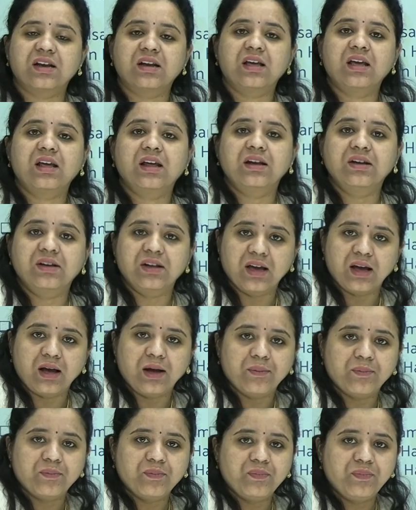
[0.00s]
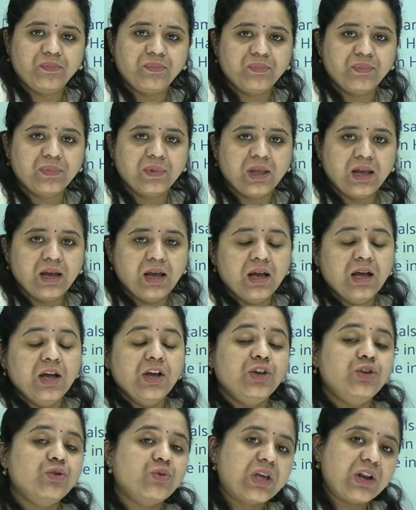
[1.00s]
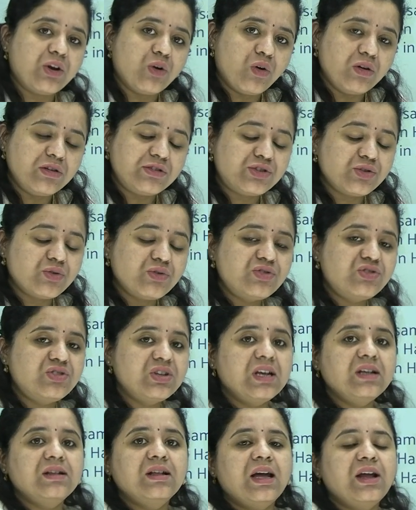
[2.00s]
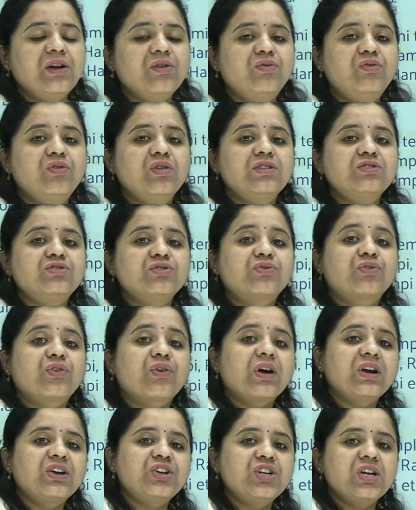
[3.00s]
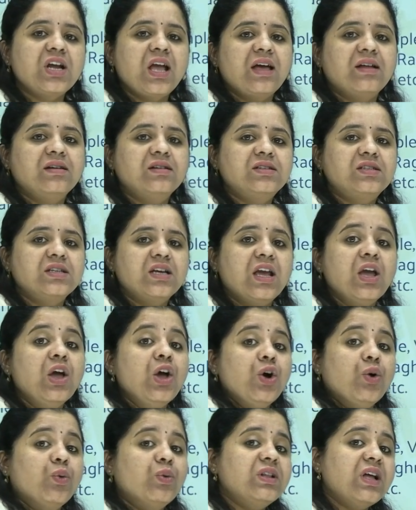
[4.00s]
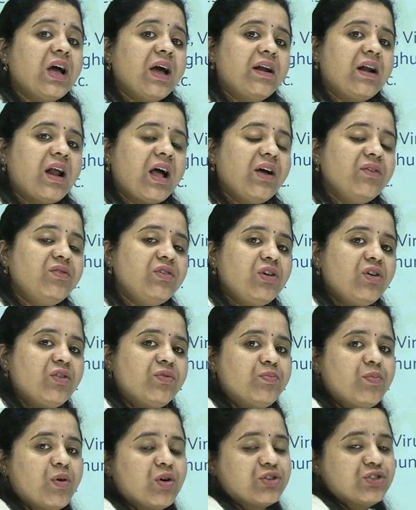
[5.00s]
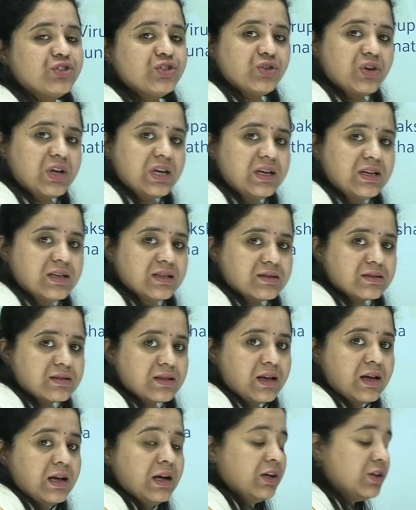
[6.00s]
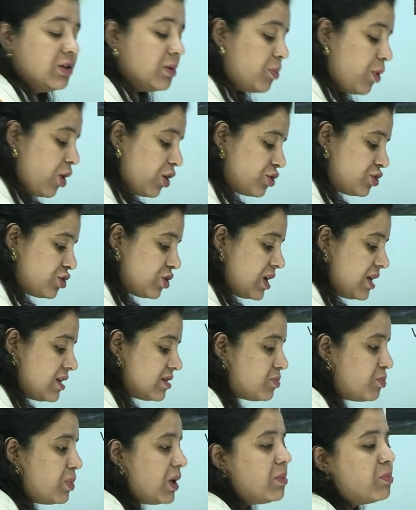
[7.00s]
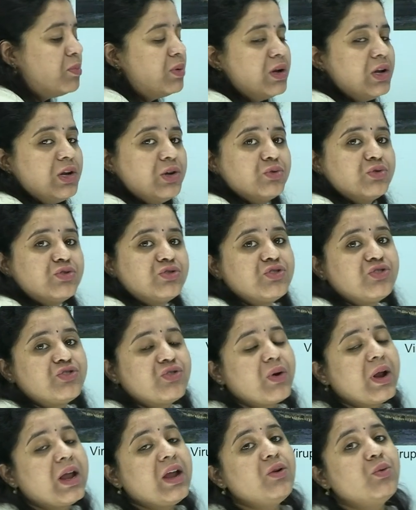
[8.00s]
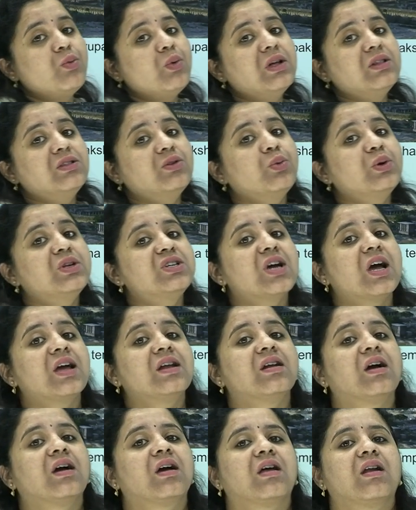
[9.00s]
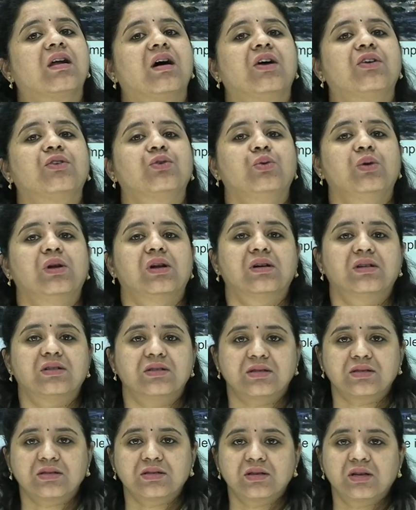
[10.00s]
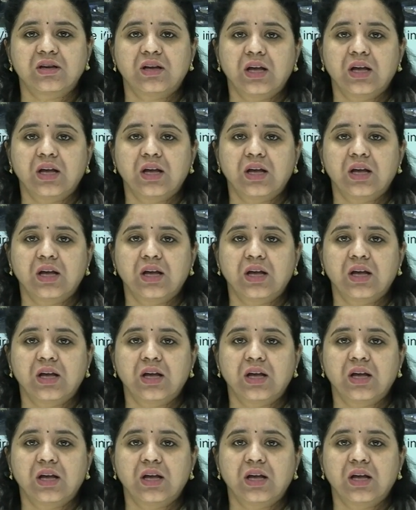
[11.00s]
in India. You can also see the influence of Christianity with the arrival of Portuguese. The Portuguese people used to trade with the Vijayanagara rulers.